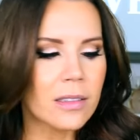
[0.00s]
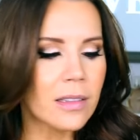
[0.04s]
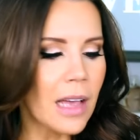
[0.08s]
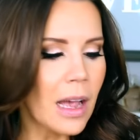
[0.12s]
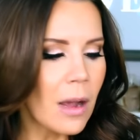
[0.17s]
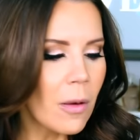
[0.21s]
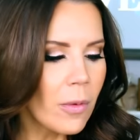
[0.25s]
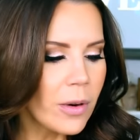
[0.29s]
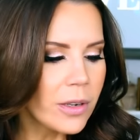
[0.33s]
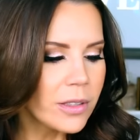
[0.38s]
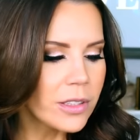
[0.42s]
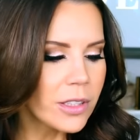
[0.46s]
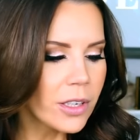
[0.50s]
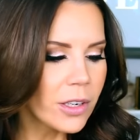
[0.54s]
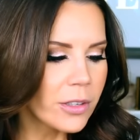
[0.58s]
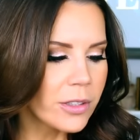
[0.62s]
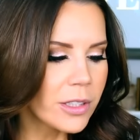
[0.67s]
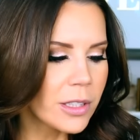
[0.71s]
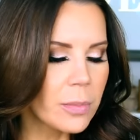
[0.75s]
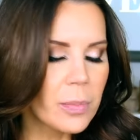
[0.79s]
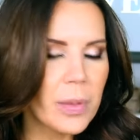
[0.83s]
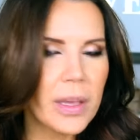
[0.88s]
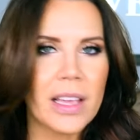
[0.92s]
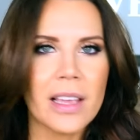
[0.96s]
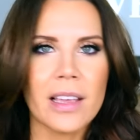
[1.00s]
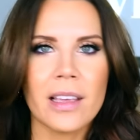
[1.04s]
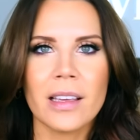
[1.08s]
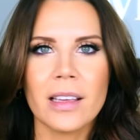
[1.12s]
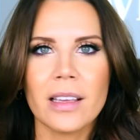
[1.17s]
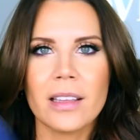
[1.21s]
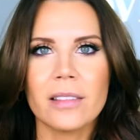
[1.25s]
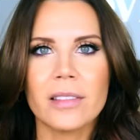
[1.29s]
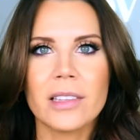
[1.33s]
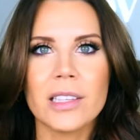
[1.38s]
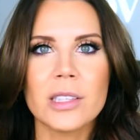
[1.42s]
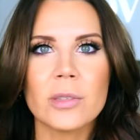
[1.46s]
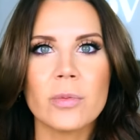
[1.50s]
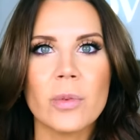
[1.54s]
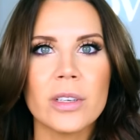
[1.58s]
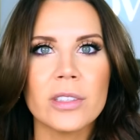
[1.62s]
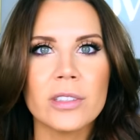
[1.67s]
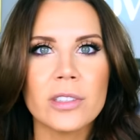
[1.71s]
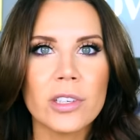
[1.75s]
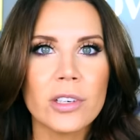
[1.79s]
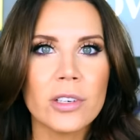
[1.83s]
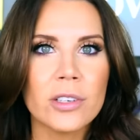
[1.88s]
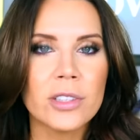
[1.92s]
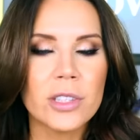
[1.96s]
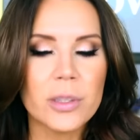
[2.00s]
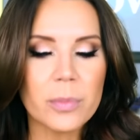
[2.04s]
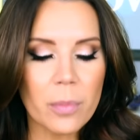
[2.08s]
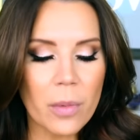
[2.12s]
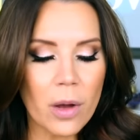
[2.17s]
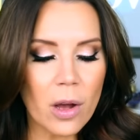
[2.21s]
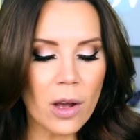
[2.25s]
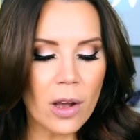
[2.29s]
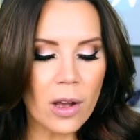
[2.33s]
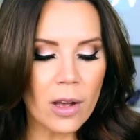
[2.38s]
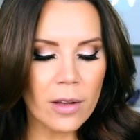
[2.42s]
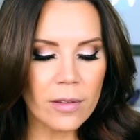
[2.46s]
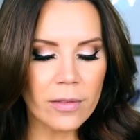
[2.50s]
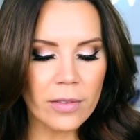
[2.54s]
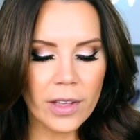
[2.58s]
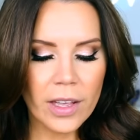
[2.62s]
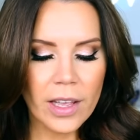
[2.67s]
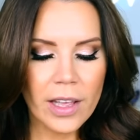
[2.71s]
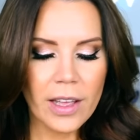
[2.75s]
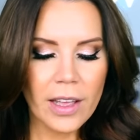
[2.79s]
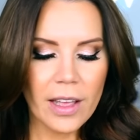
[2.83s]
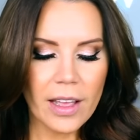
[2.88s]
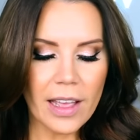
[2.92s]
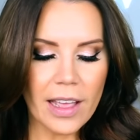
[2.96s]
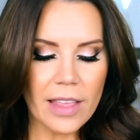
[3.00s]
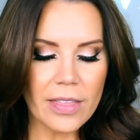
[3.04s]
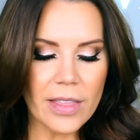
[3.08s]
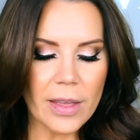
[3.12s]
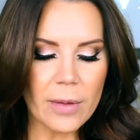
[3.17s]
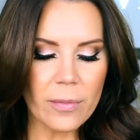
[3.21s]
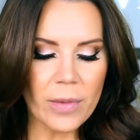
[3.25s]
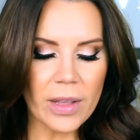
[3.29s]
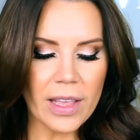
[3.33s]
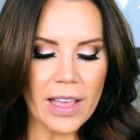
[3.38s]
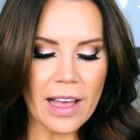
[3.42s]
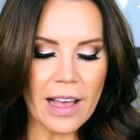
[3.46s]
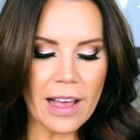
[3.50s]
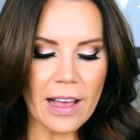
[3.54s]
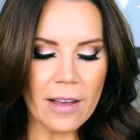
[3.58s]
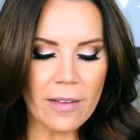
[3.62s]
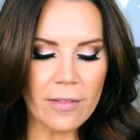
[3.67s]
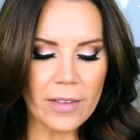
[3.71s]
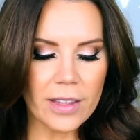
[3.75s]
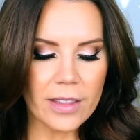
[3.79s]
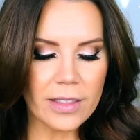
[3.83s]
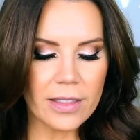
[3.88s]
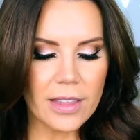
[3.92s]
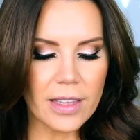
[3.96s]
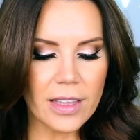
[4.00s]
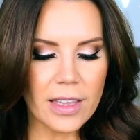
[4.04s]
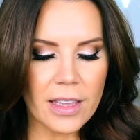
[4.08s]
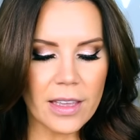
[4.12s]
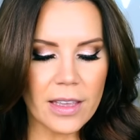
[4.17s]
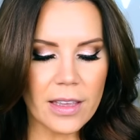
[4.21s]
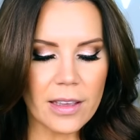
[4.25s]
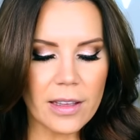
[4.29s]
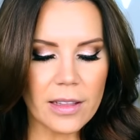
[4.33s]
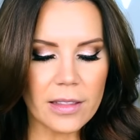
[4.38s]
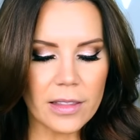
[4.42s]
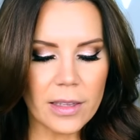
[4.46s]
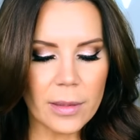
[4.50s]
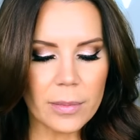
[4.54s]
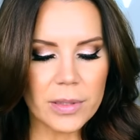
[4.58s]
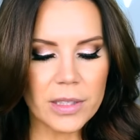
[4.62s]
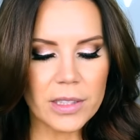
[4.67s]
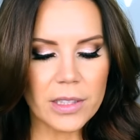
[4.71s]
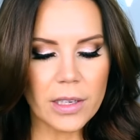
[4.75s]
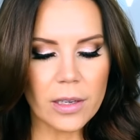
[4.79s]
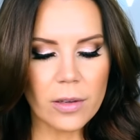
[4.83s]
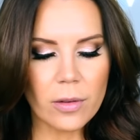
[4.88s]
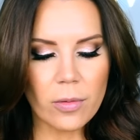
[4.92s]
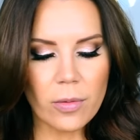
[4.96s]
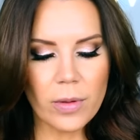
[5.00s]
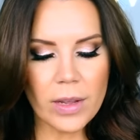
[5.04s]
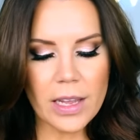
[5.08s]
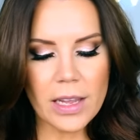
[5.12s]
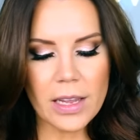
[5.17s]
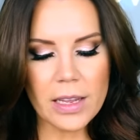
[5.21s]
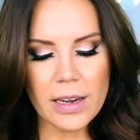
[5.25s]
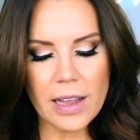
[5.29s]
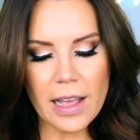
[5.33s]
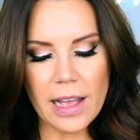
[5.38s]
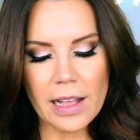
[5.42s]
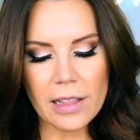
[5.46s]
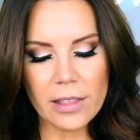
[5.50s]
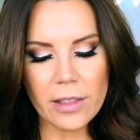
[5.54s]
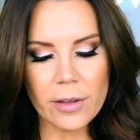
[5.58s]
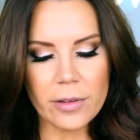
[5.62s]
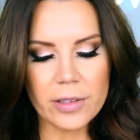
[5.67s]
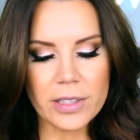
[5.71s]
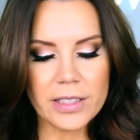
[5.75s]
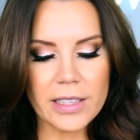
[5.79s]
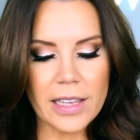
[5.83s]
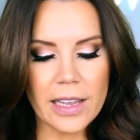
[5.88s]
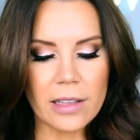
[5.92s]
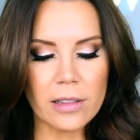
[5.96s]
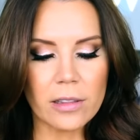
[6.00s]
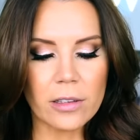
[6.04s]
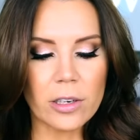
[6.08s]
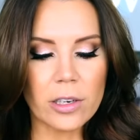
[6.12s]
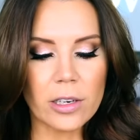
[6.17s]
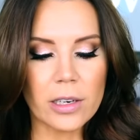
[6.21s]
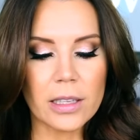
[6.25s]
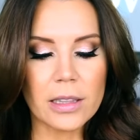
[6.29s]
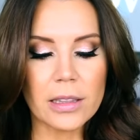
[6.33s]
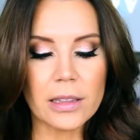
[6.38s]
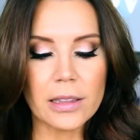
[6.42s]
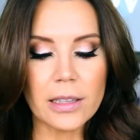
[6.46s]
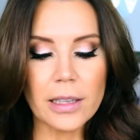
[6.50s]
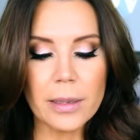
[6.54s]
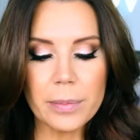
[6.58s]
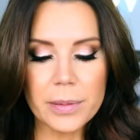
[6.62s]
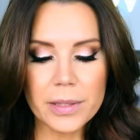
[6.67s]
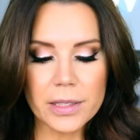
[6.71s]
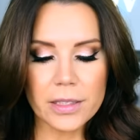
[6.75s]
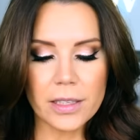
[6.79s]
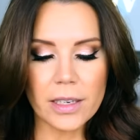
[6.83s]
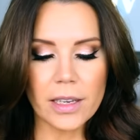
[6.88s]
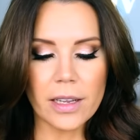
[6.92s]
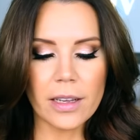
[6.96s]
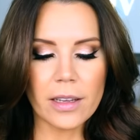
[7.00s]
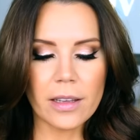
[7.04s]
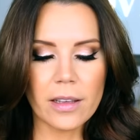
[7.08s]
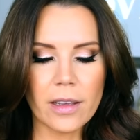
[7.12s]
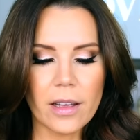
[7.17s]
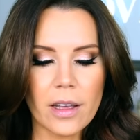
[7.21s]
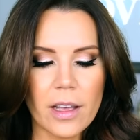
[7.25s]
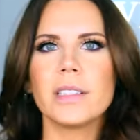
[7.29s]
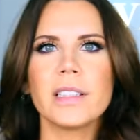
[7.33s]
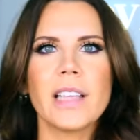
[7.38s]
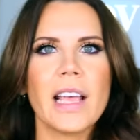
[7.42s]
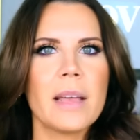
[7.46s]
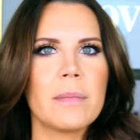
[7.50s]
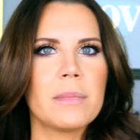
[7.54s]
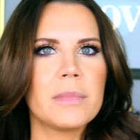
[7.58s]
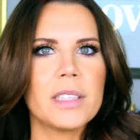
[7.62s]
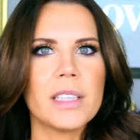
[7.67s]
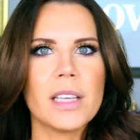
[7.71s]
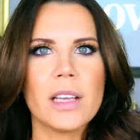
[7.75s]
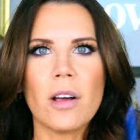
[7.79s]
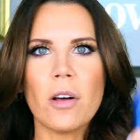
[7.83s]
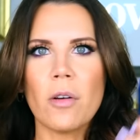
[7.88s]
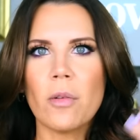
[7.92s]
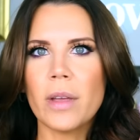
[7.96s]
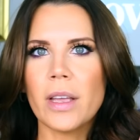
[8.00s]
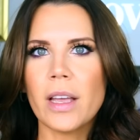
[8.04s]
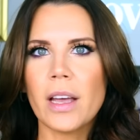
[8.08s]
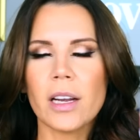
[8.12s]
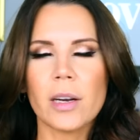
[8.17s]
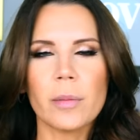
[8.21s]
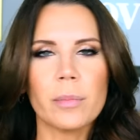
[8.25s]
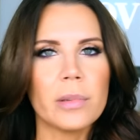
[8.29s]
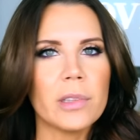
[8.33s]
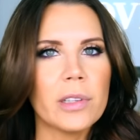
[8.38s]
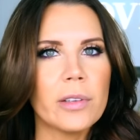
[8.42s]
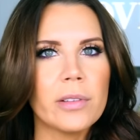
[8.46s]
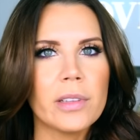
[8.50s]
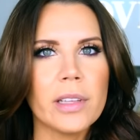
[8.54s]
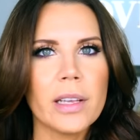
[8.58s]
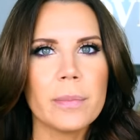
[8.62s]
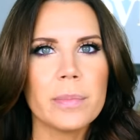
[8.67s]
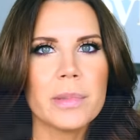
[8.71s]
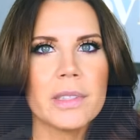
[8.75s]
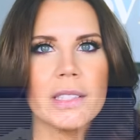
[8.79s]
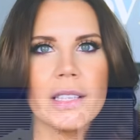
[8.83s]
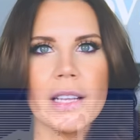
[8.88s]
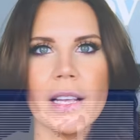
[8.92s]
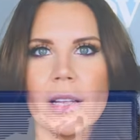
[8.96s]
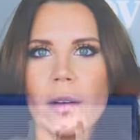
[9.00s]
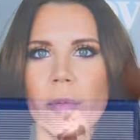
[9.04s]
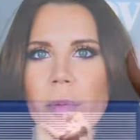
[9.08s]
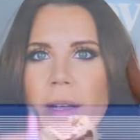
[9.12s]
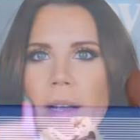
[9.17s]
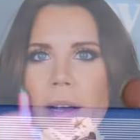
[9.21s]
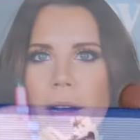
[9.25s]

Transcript: that one turns pink, this one turns mauve, and then we have the Lipstick Queen Hello Sailor lipstick. Same deal, we got a blue lipstick,